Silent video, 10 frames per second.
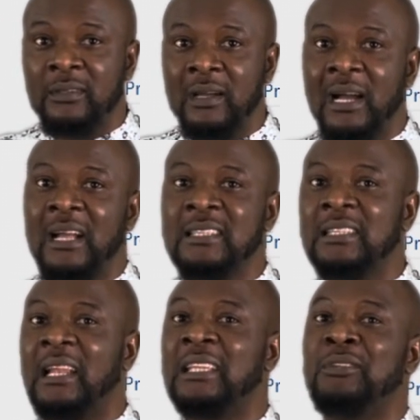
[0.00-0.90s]
and
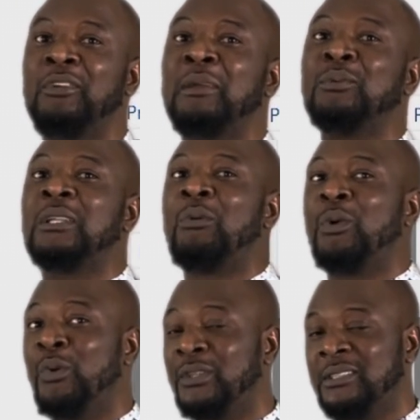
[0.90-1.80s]
select the variable that we
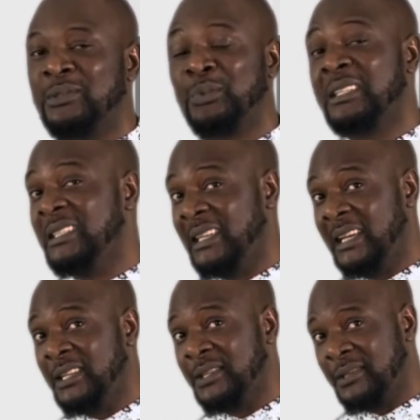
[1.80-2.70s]
want, which is
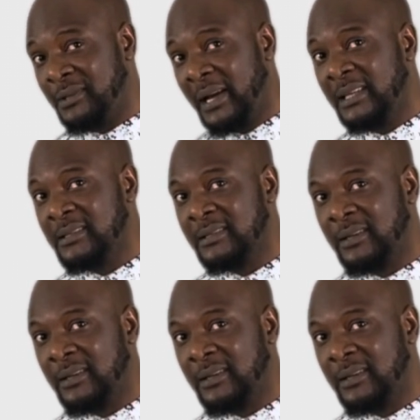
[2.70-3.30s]
age, right?